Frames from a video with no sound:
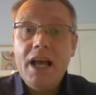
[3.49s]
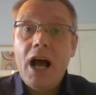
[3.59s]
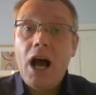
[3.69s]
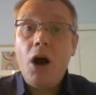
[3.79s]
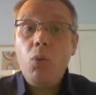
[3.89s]

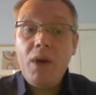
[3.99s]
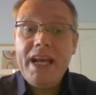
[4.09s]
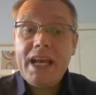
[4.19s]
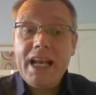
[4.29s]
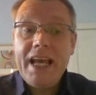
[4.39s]
our
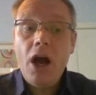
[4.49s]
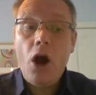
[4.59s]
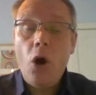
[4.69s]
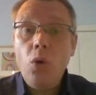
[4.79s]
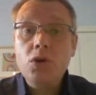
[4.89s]
weekly
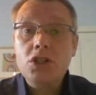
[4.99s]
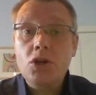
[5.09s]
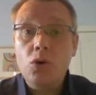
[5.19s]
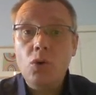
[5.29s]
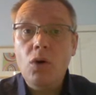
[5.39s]
whole
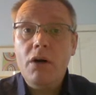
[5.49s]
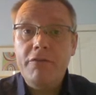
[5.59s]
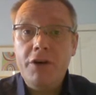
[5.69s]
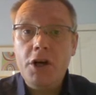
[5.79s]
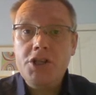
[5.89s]
school
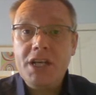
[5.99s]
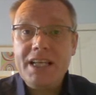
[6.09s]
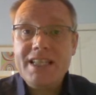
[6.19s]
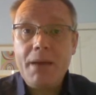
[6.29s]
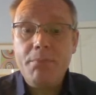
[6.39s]
virtual
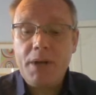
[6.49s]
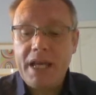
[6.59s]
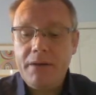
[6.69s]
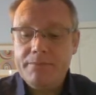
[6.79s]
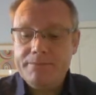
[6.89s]
assembly.